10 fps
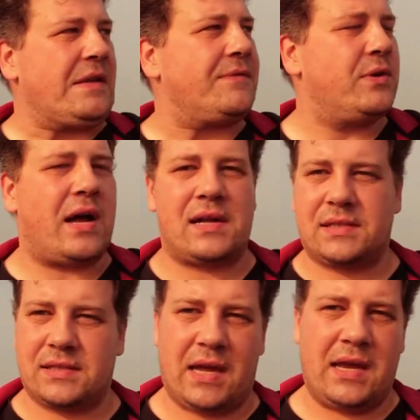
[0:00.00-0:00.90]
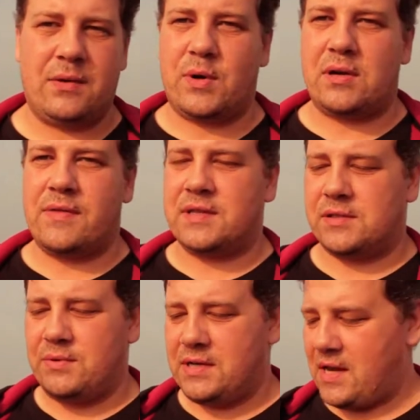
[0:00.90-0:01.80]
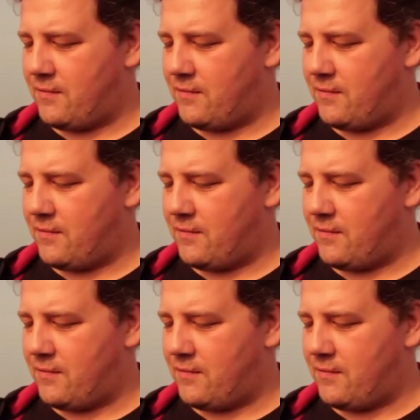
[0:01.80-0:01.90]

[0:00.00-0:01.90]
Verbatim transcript: if you ask anyone on the street,